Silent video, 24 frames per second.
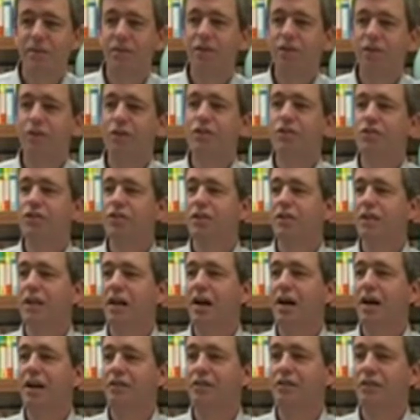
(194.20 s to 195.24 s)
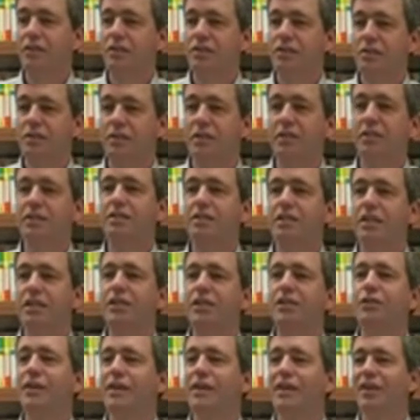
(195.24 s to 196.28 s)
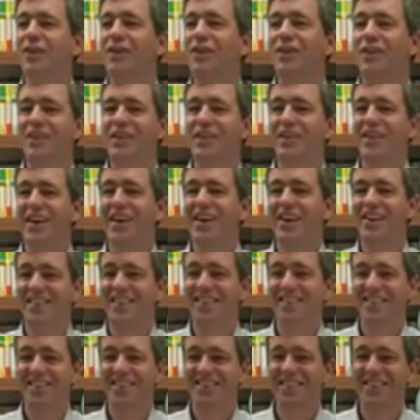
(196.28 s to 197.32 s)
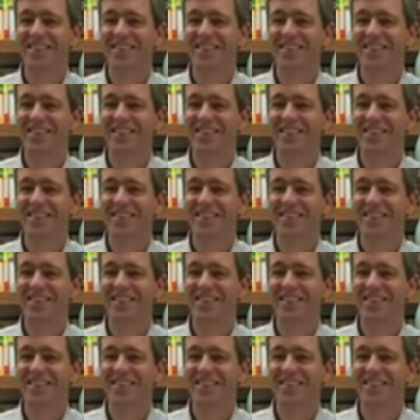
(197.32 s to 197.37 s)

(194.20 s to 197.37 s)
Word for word: But the Christian life is continuing on in that.